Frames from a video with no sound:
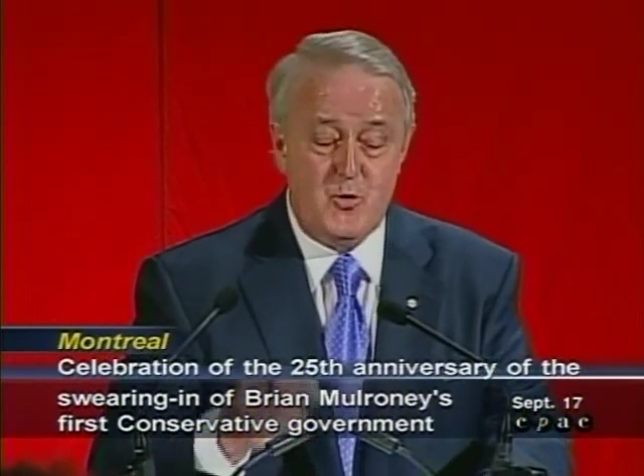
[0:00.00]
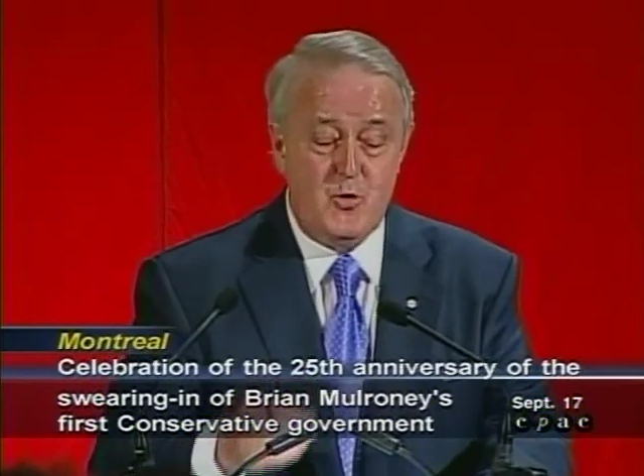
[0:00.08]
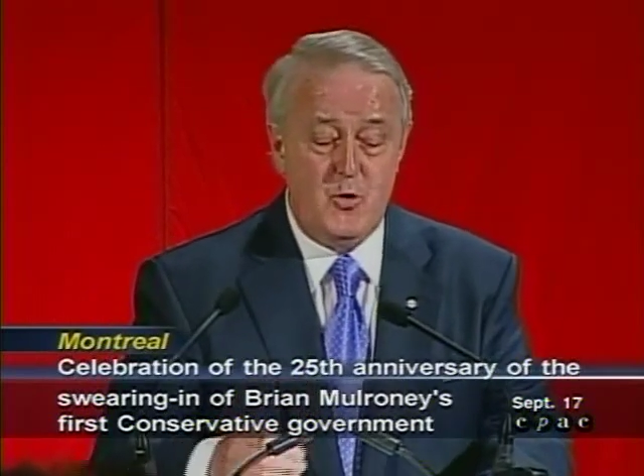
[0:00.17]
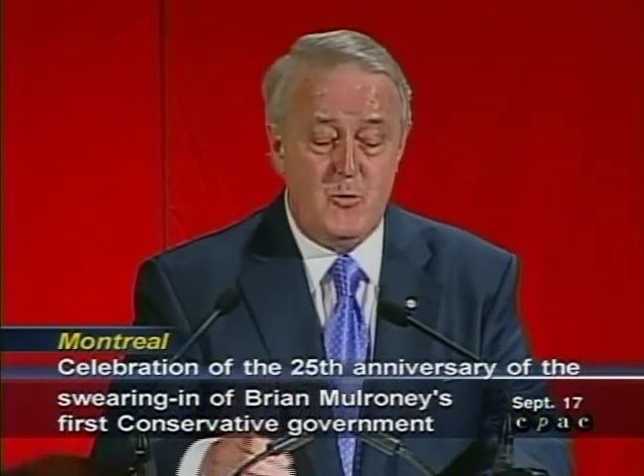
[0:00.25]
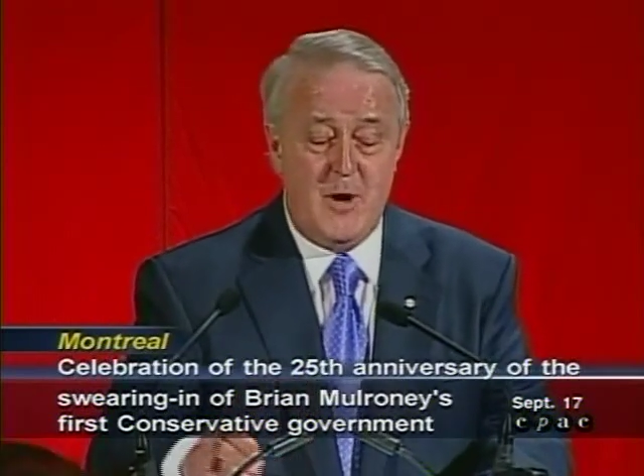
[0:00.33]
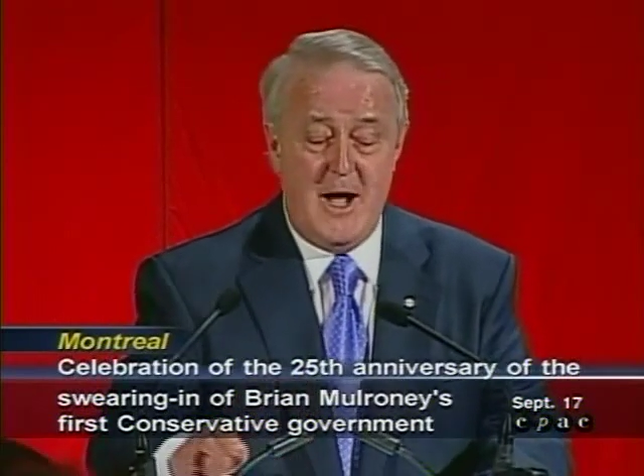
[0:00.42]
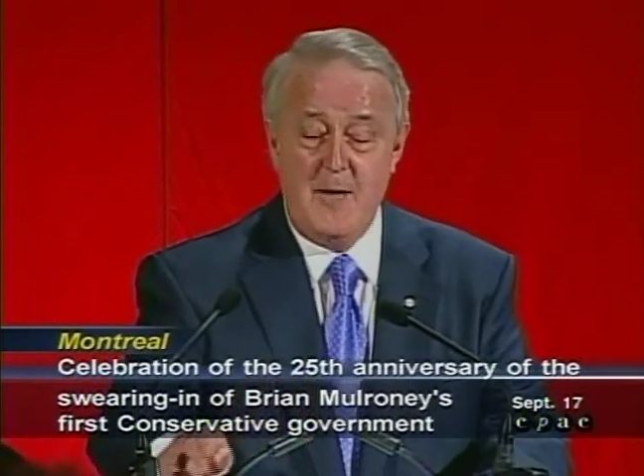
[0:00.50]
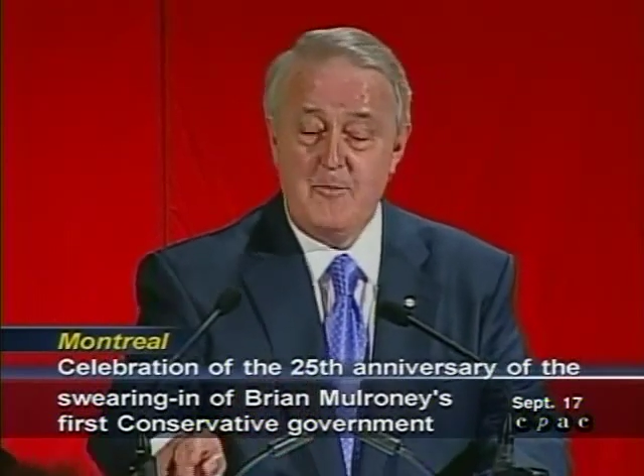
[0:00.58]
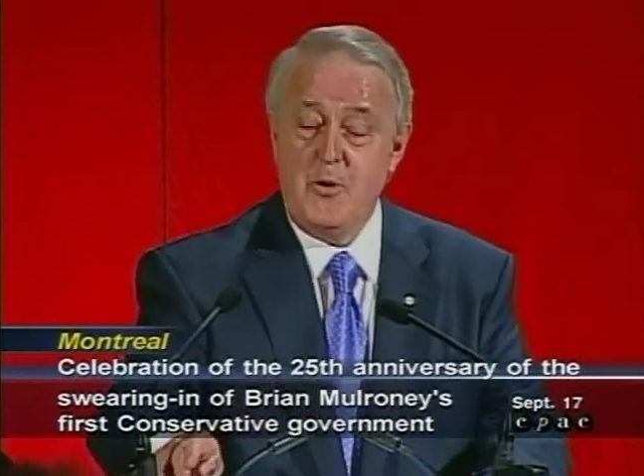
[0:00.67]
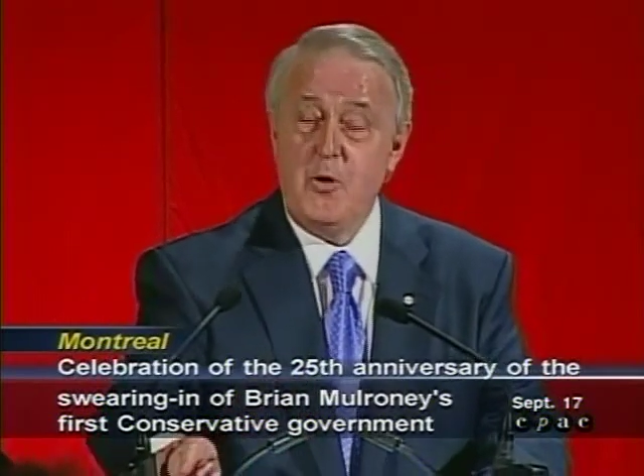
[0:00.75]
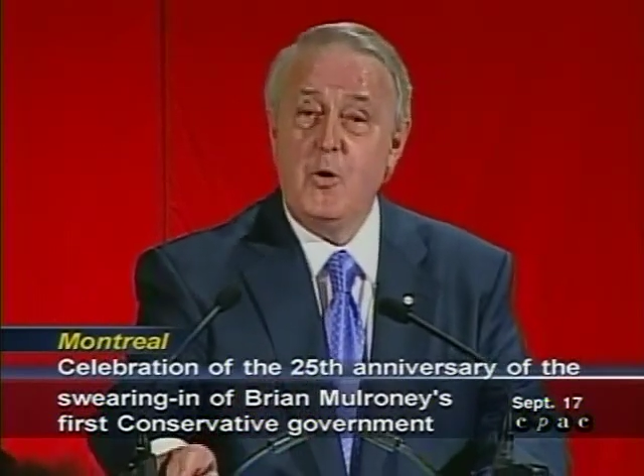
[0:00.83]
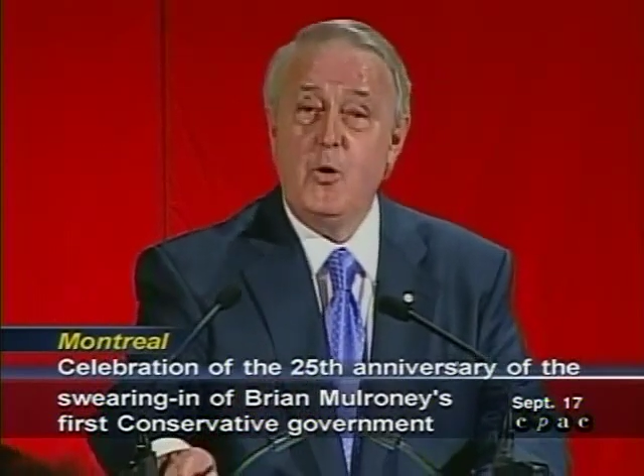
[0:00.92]
ruled by
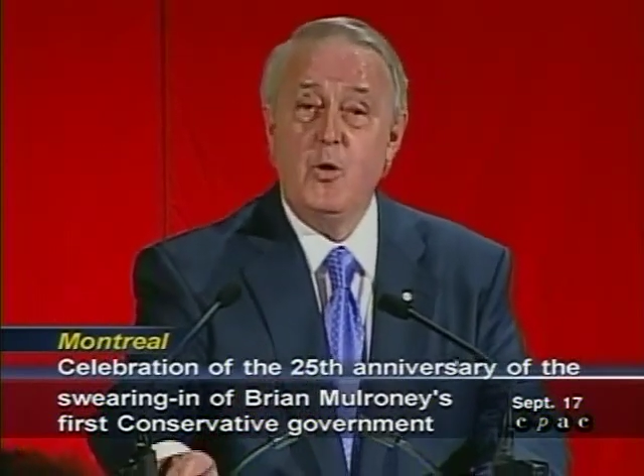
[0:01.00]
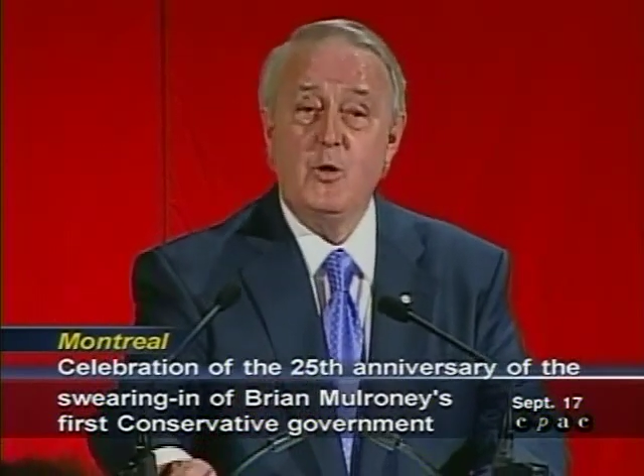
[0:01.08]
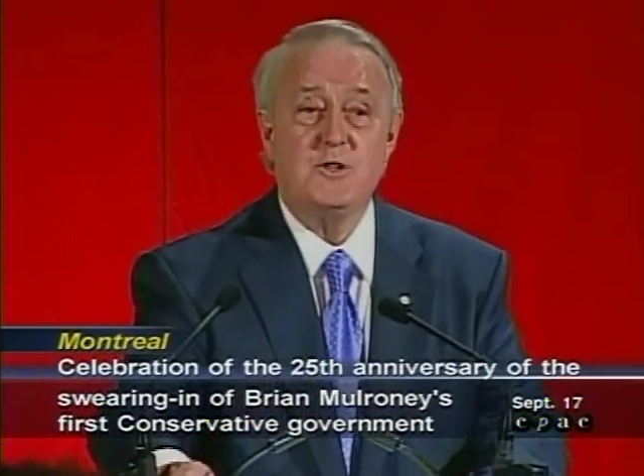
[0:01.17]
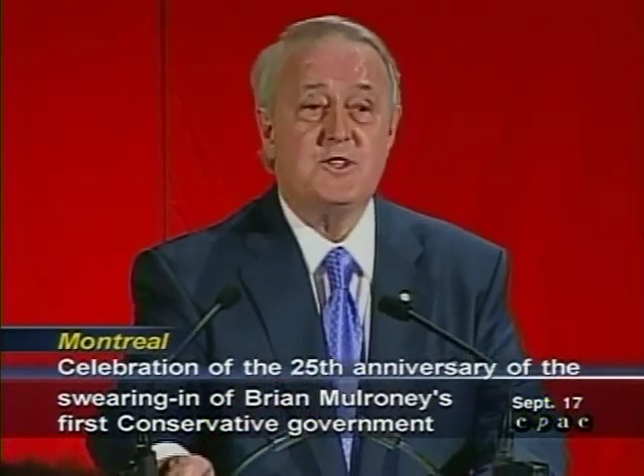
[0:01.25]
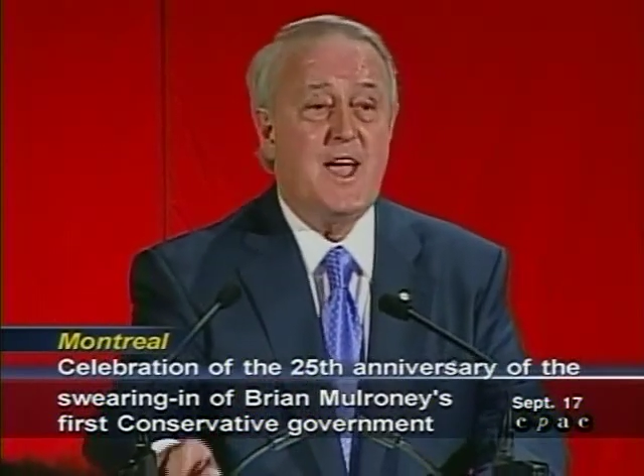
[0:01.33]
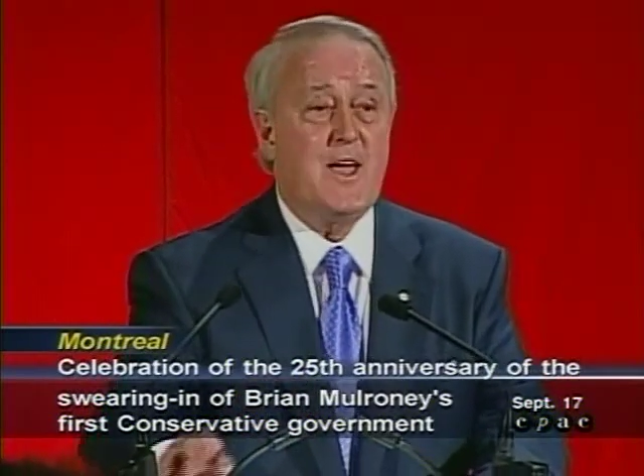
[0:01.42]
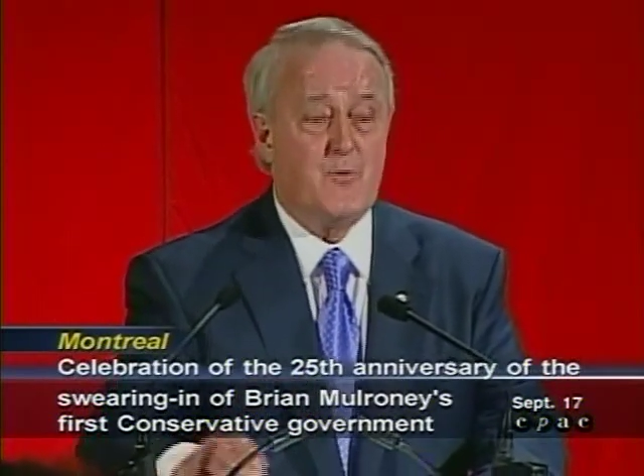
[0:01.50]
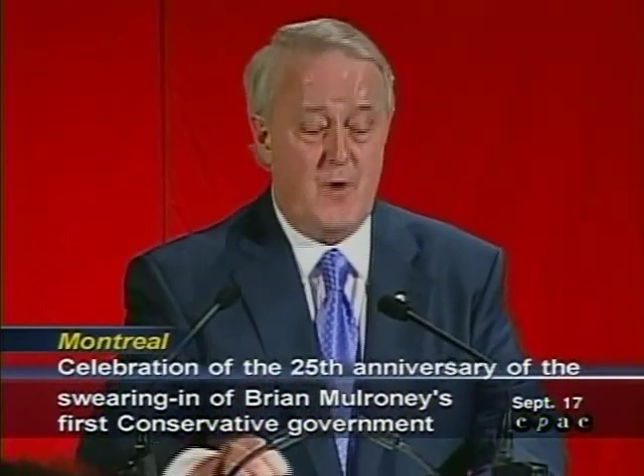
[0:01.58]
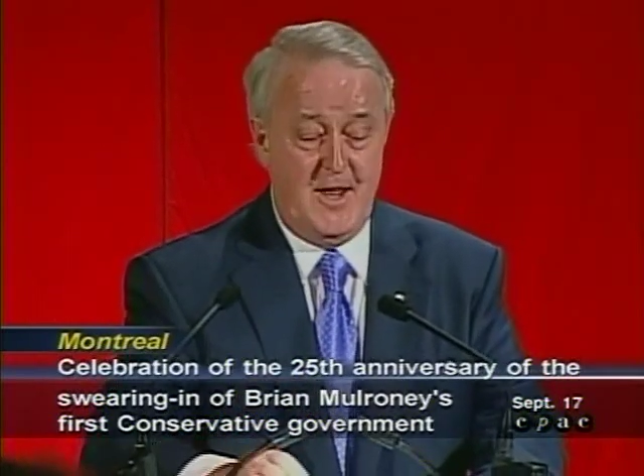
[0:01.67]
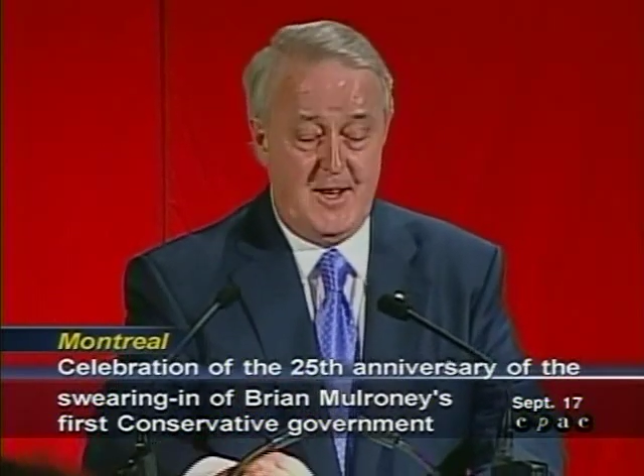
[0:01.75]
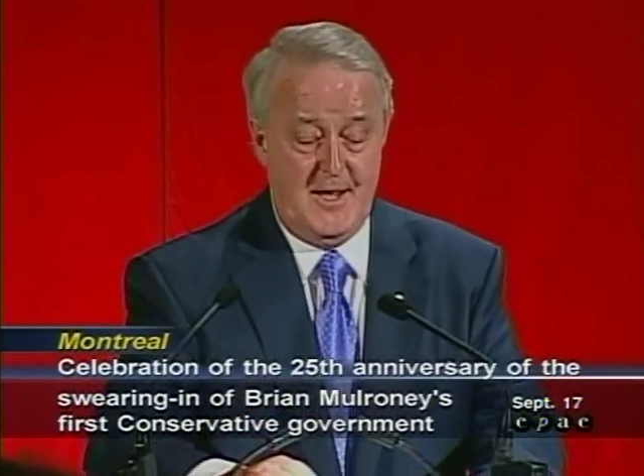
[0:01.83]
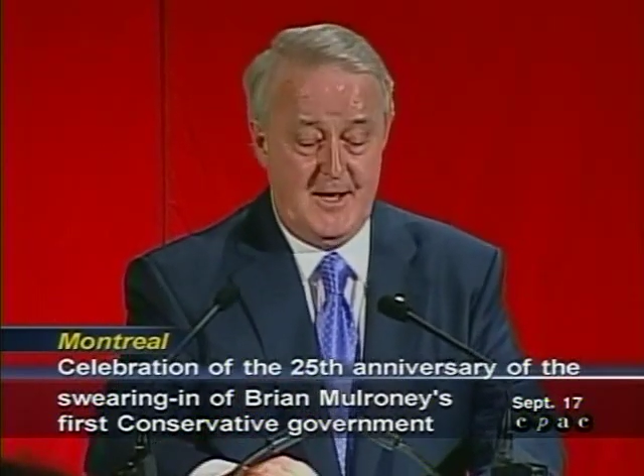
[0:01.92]
polls and
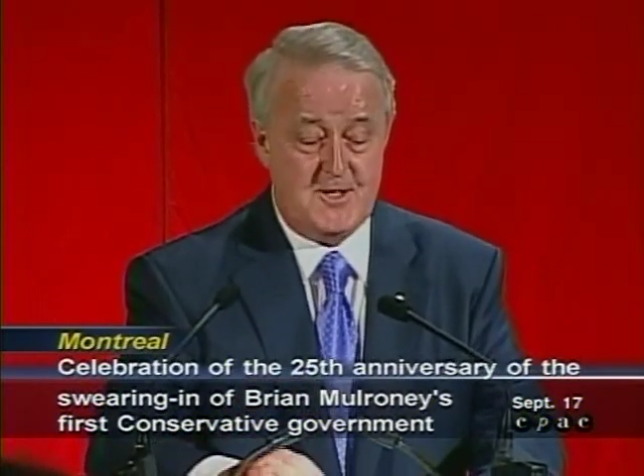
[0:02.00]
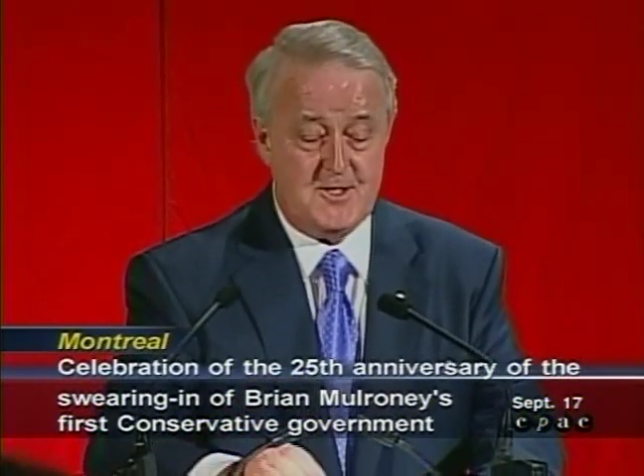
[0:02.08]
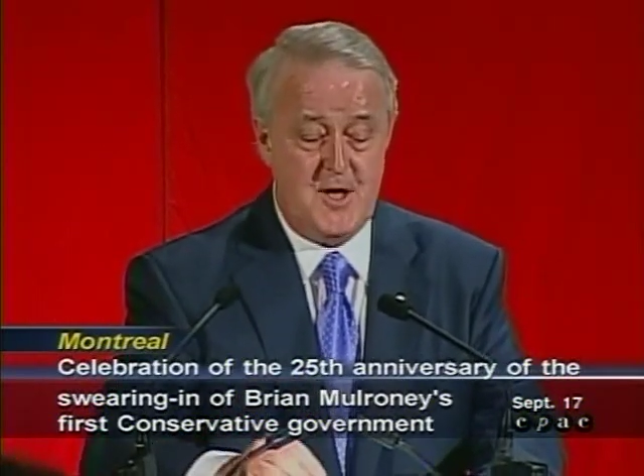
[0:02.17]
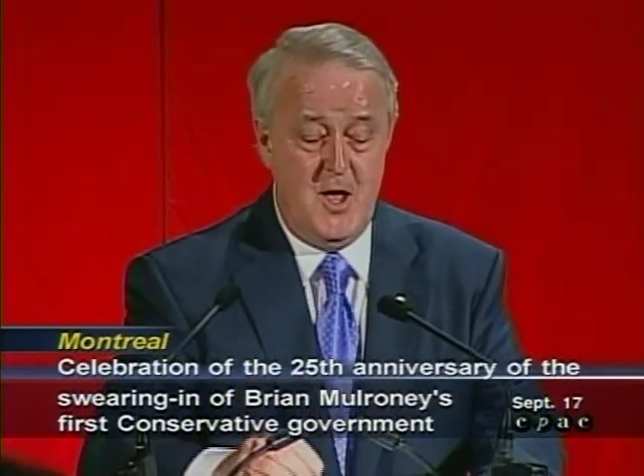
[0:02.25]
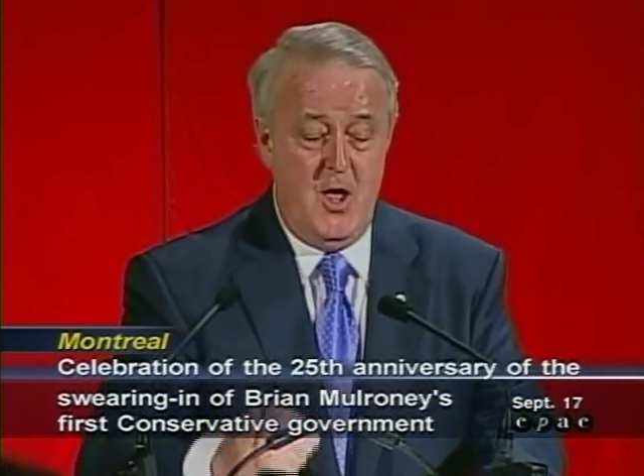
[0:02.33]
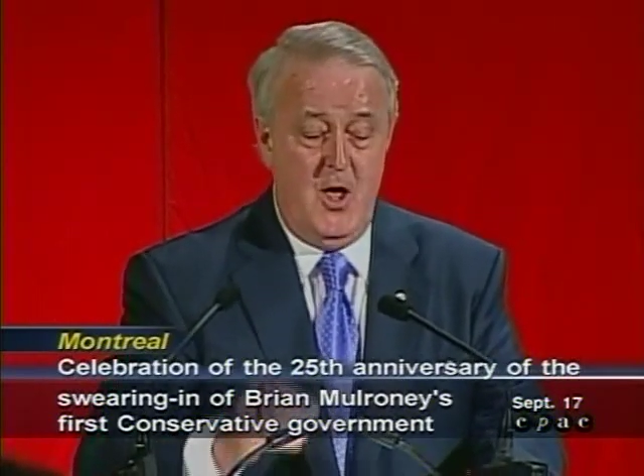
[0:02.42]
ratings,